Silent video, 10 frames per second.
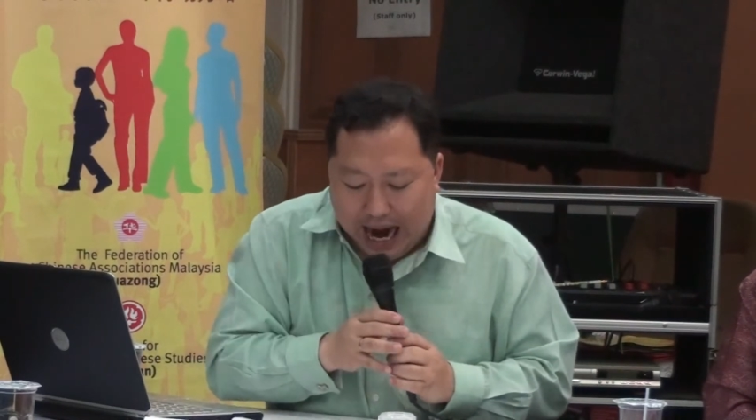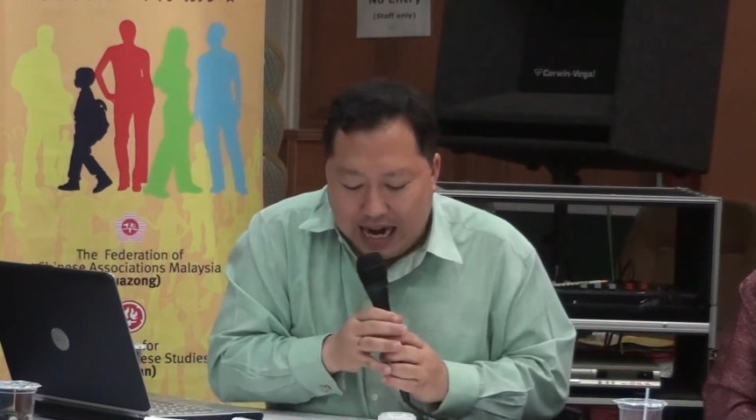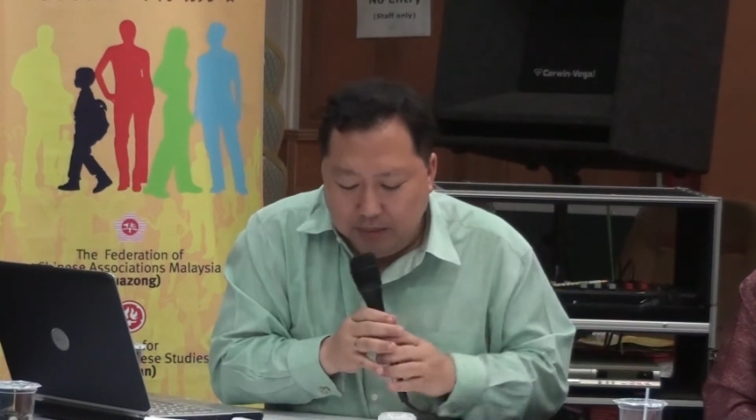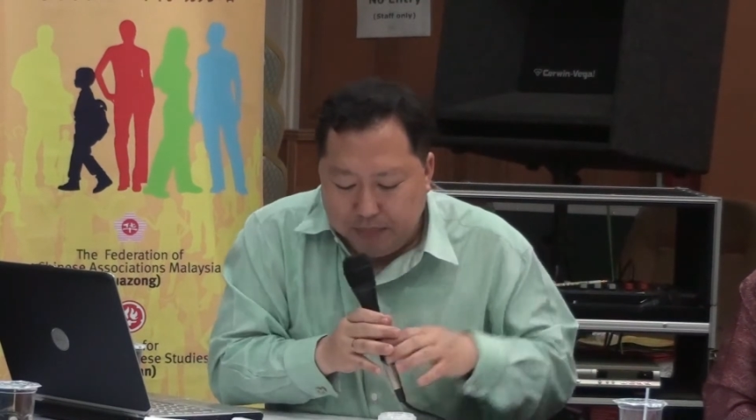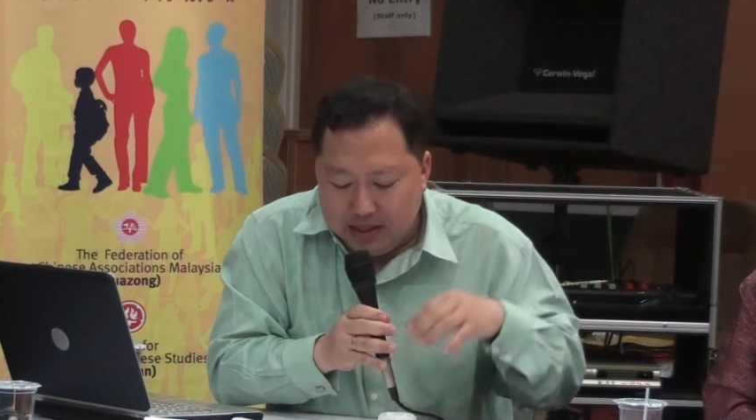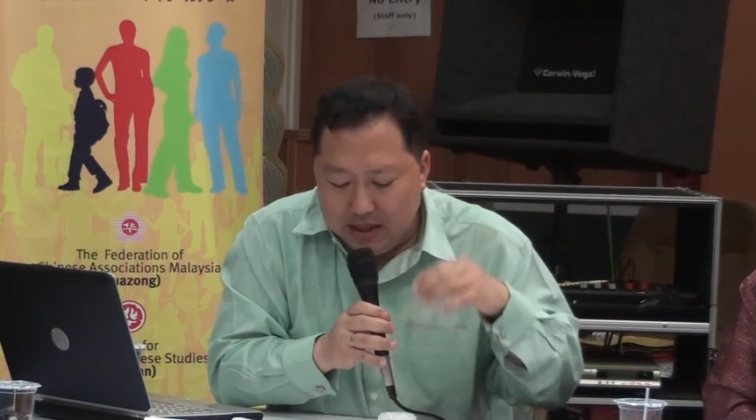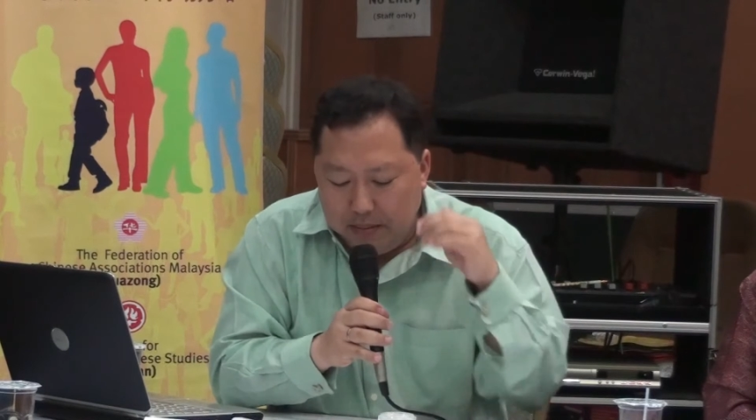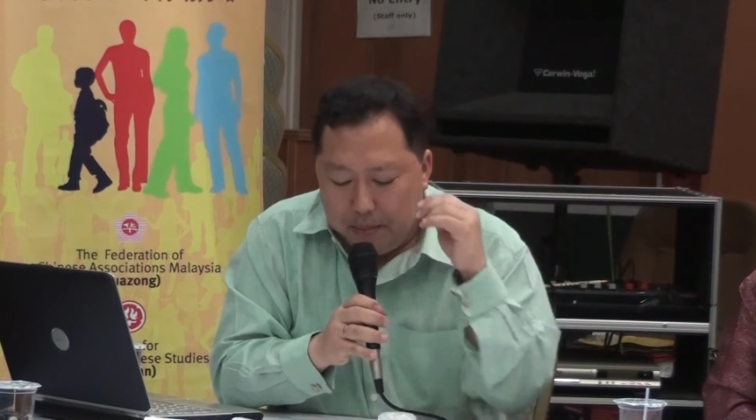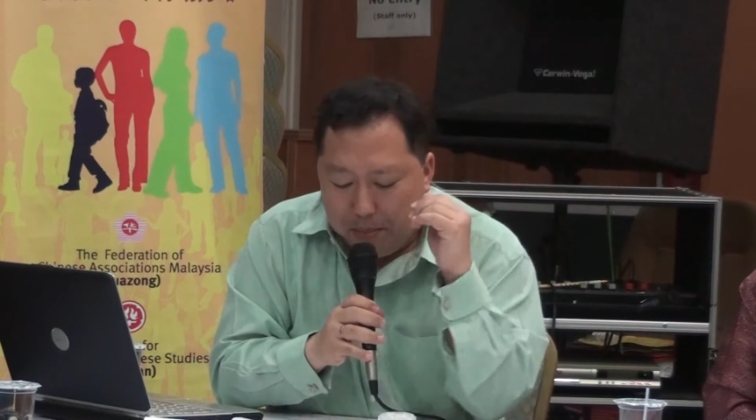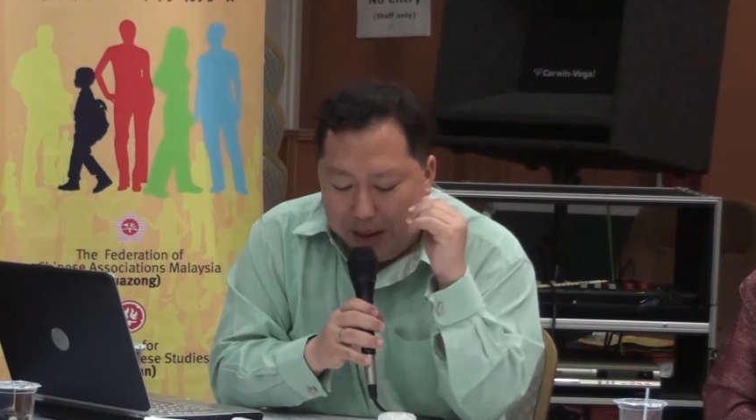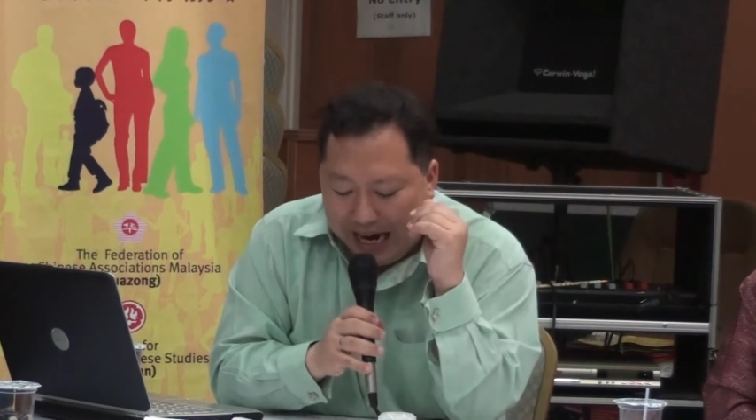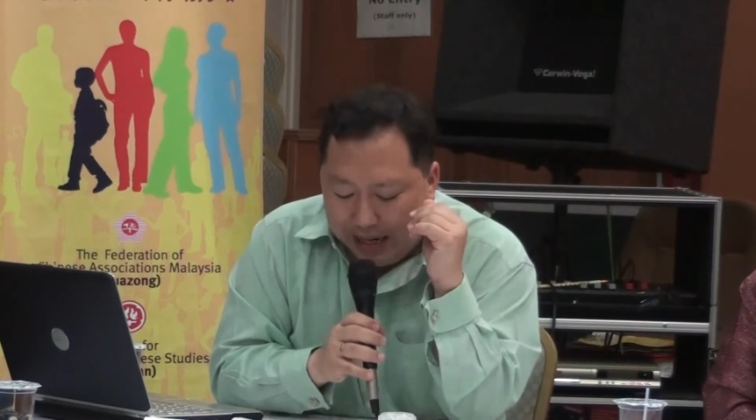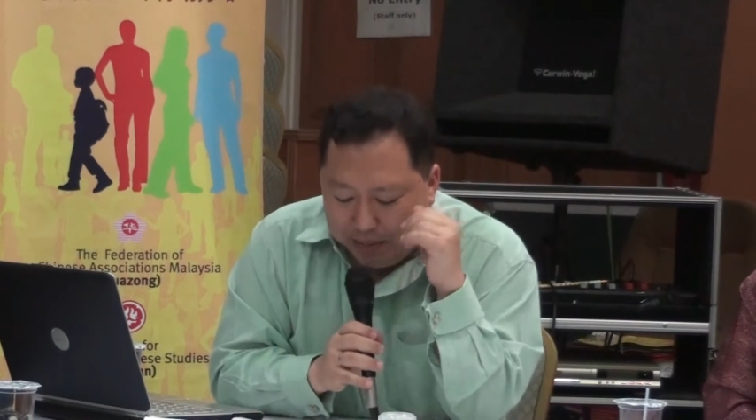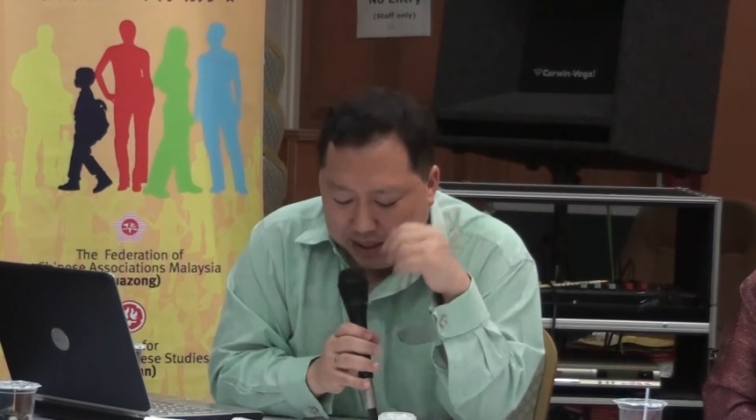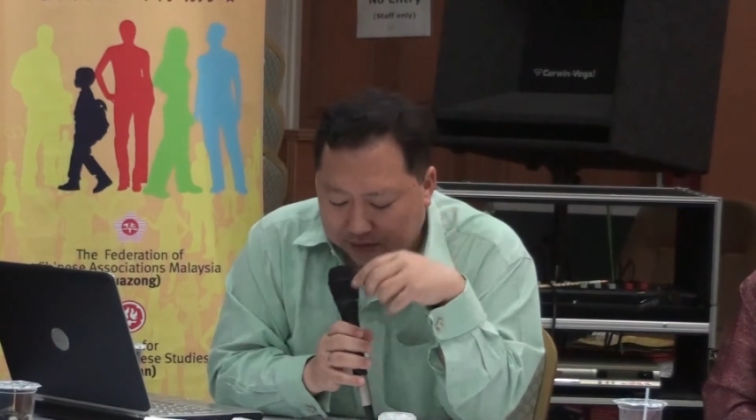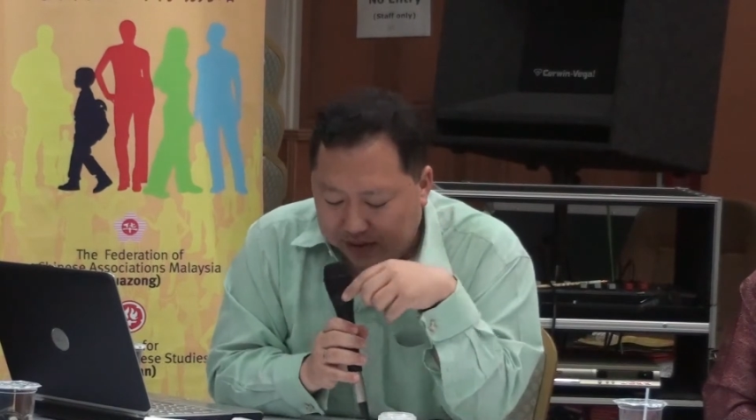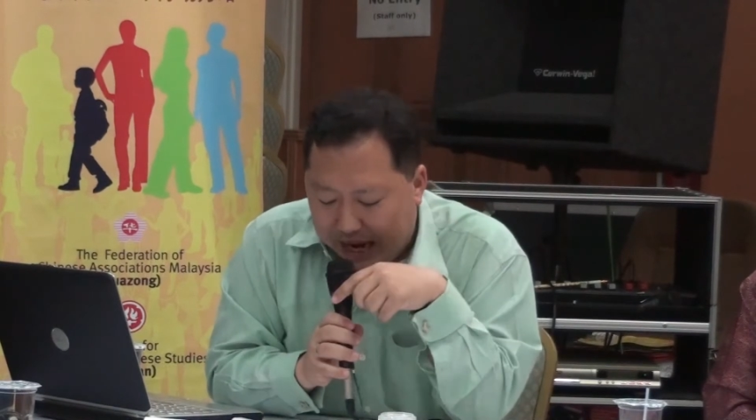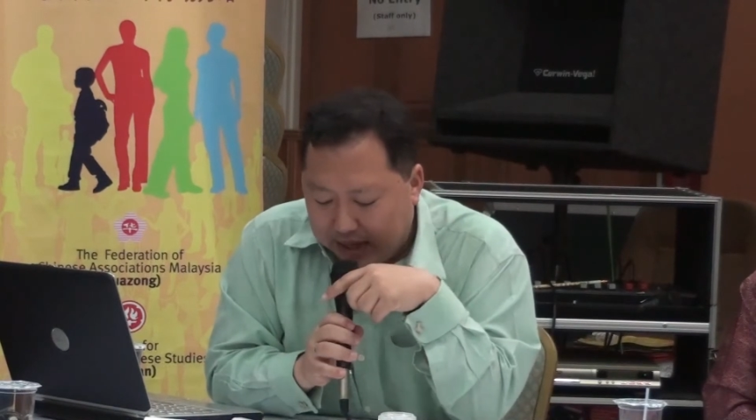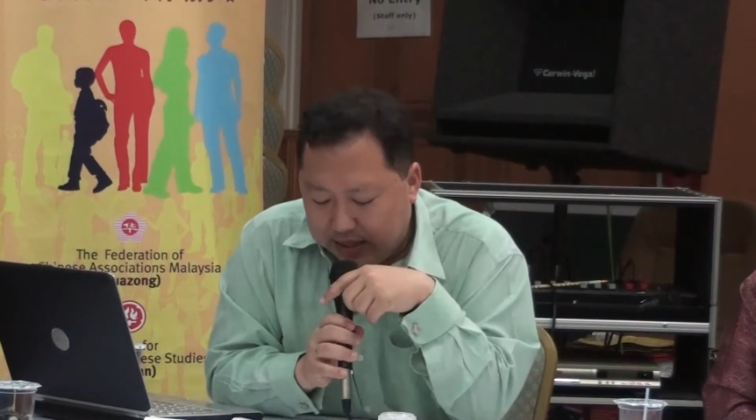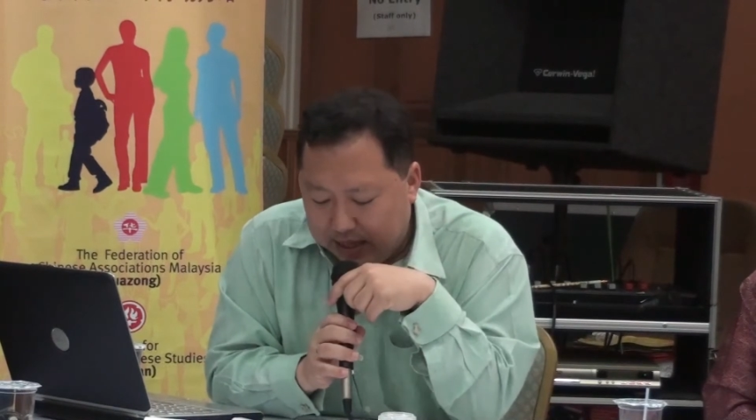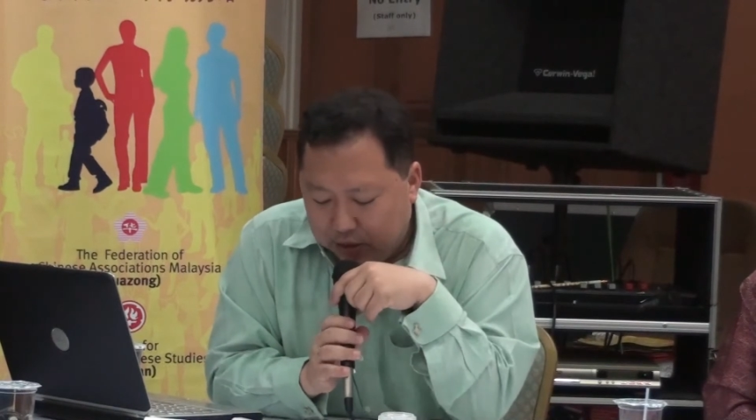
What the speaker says: any person may be given access